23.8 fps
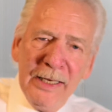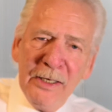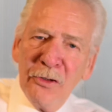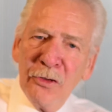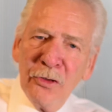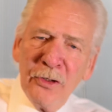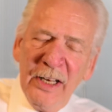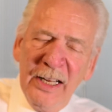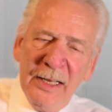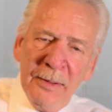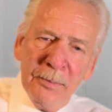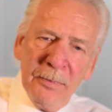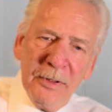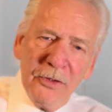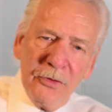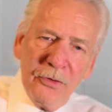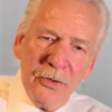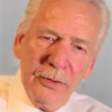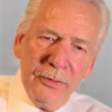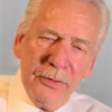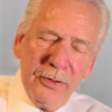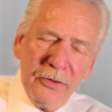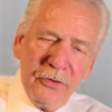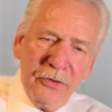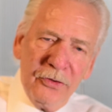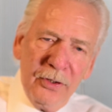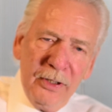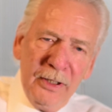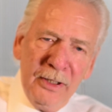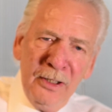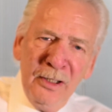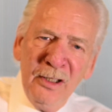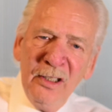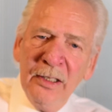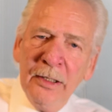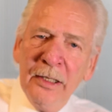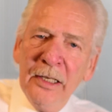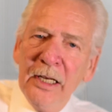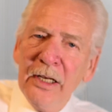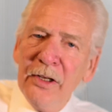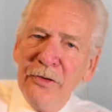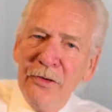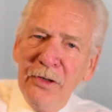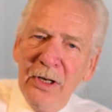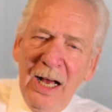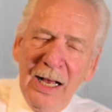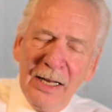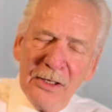make statements at the scene,
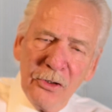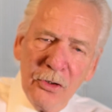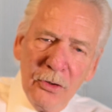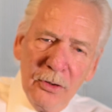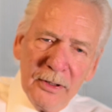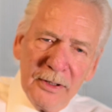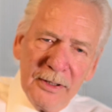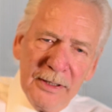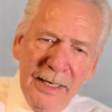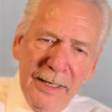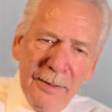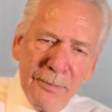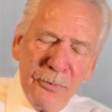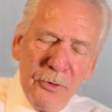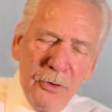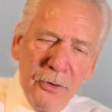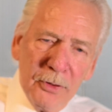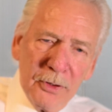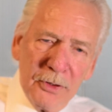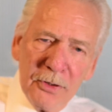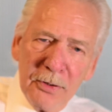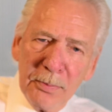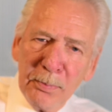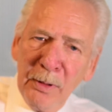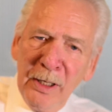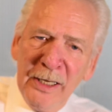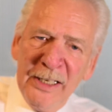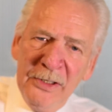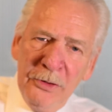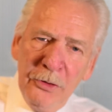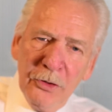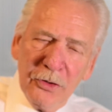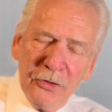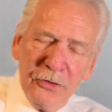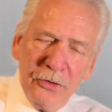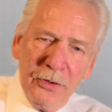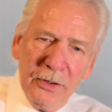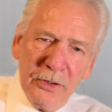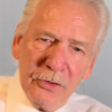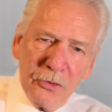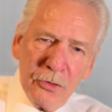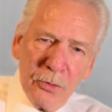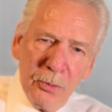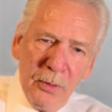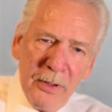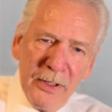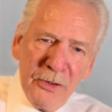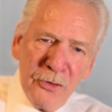not to attempt to explain your
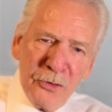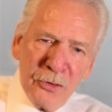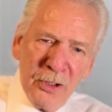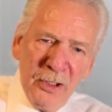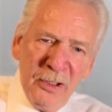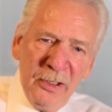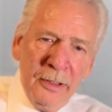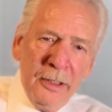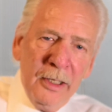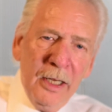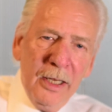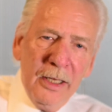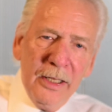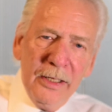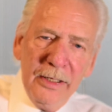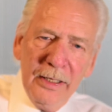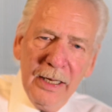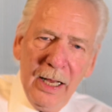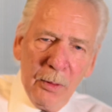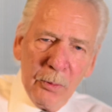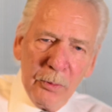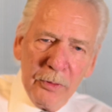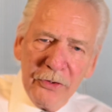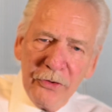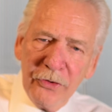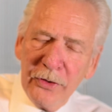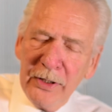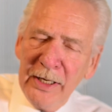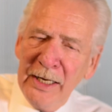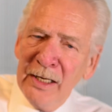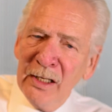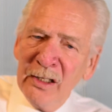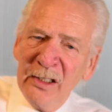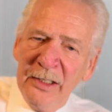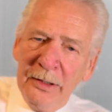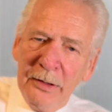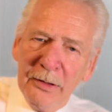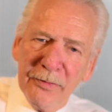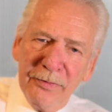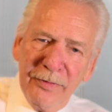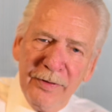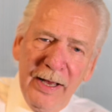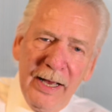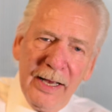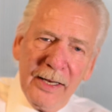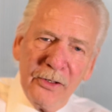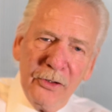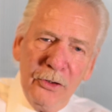situation, notwithstanding the
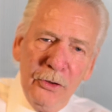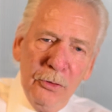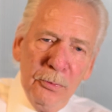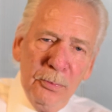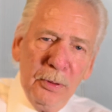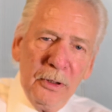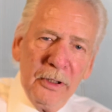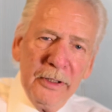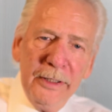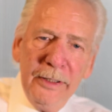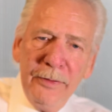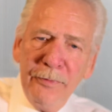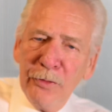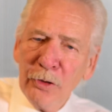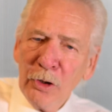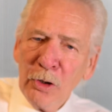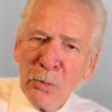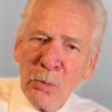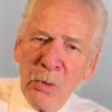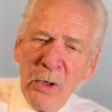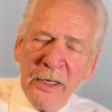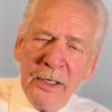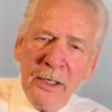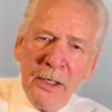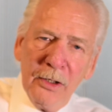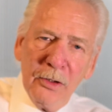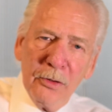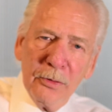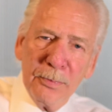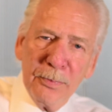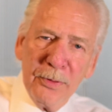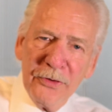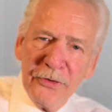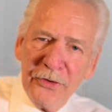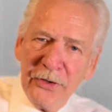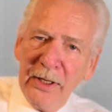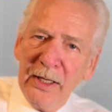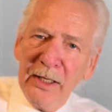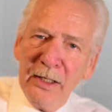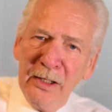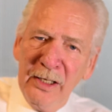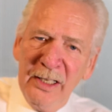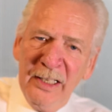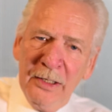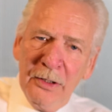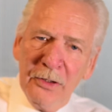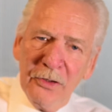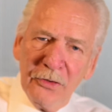fact you believe you're 100%
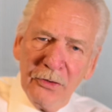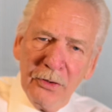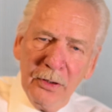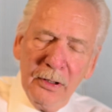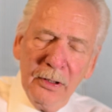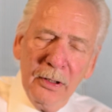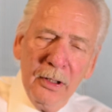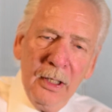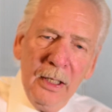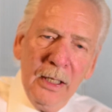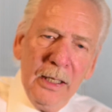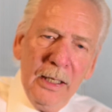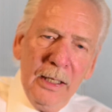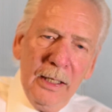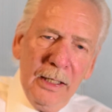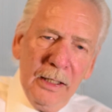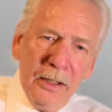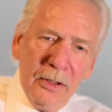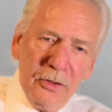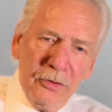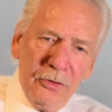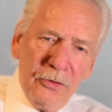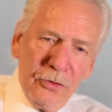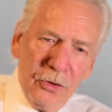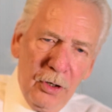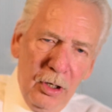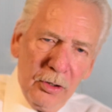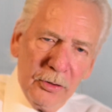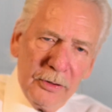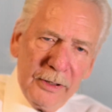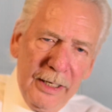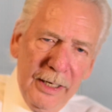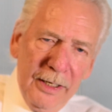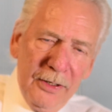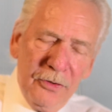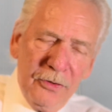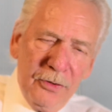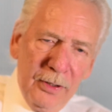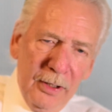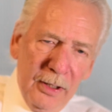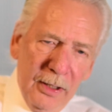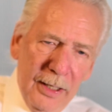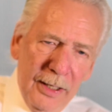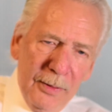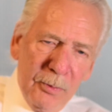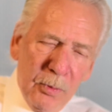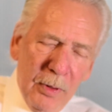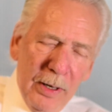innocent. In an assault case
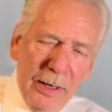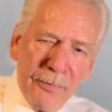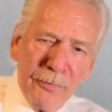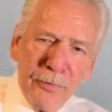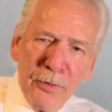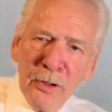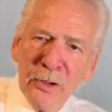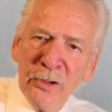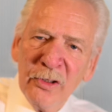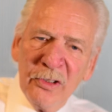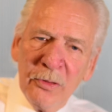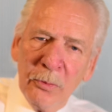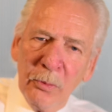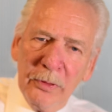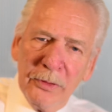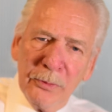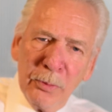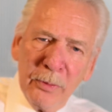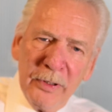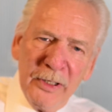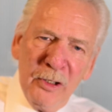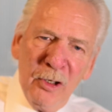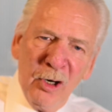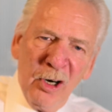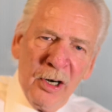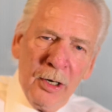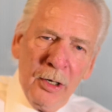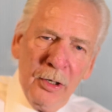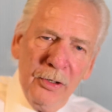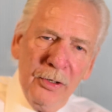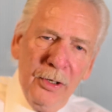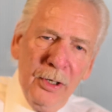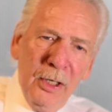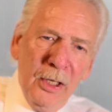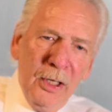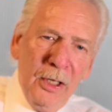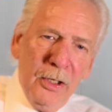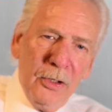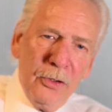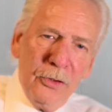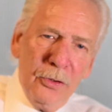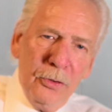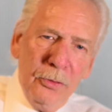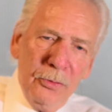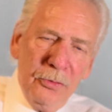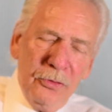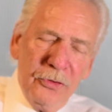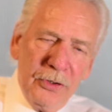that I referenced with regard
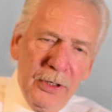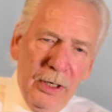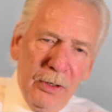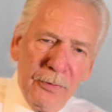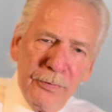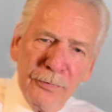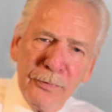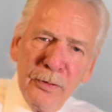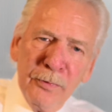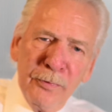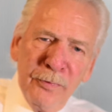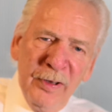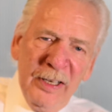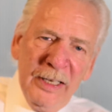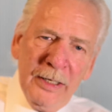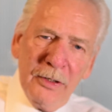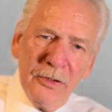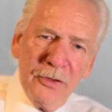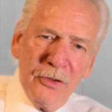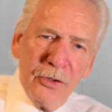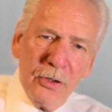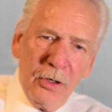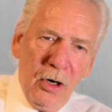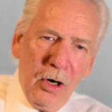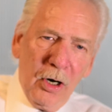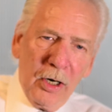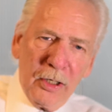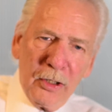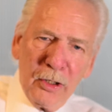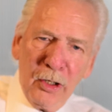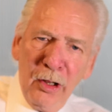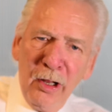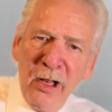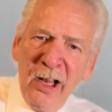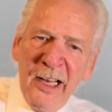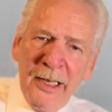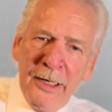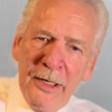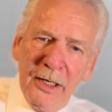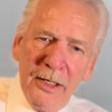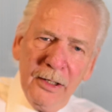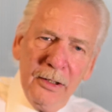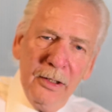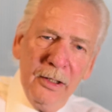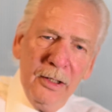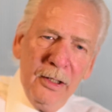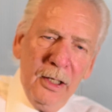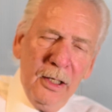to self defense, our
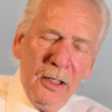client